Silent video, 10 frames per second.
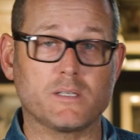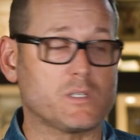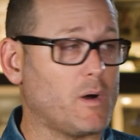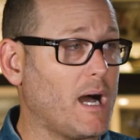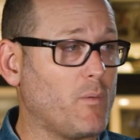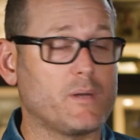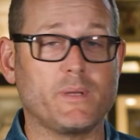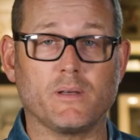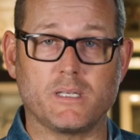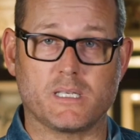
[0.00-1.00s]
So I want to be
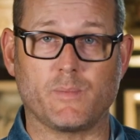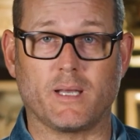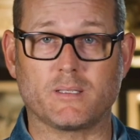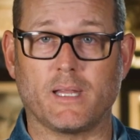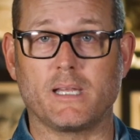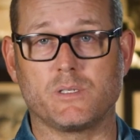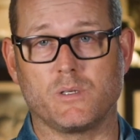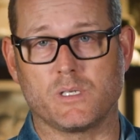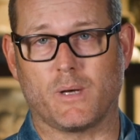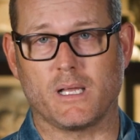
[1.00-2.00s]
able to dismantle that as
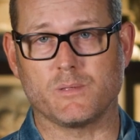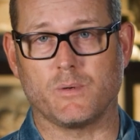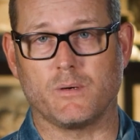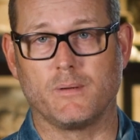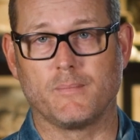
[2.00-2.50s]
soon as possible.